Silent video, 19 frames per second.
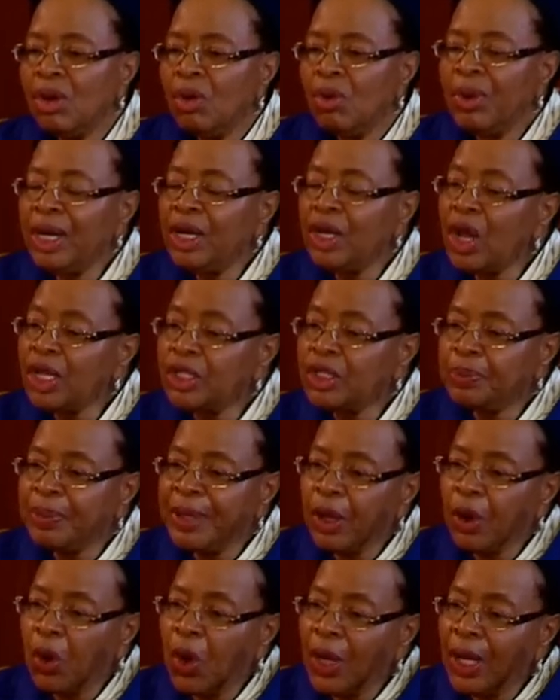will not
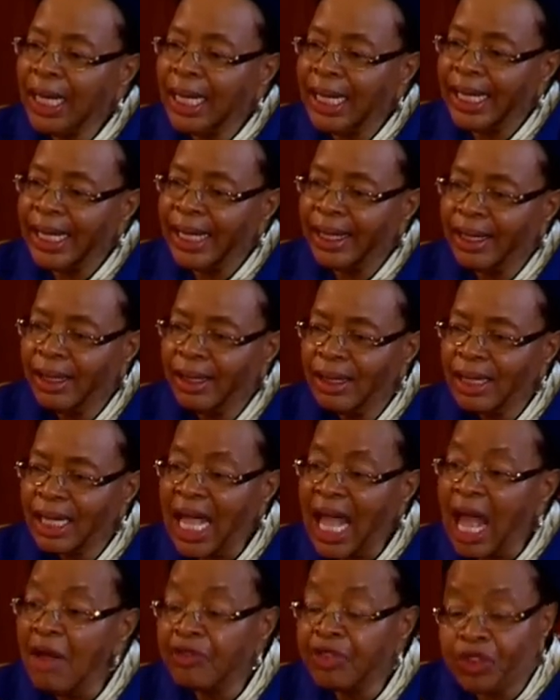be only
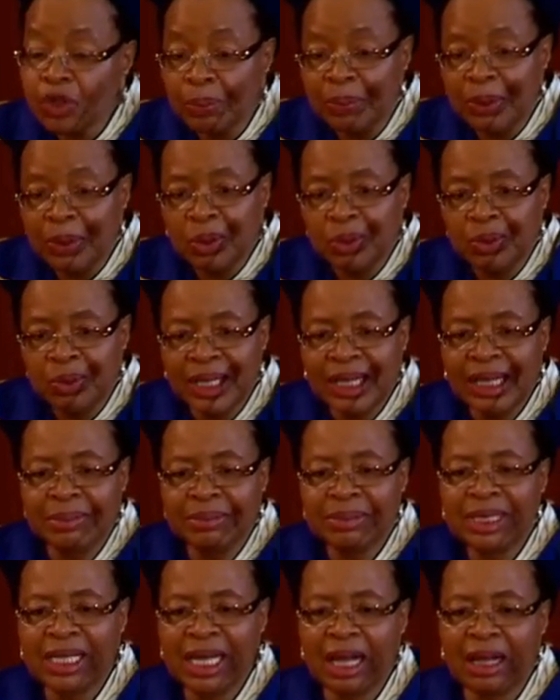comfortable with
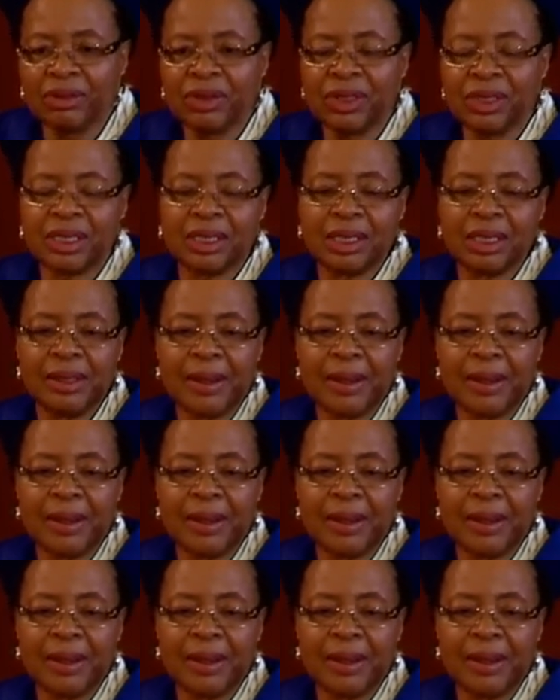themselves,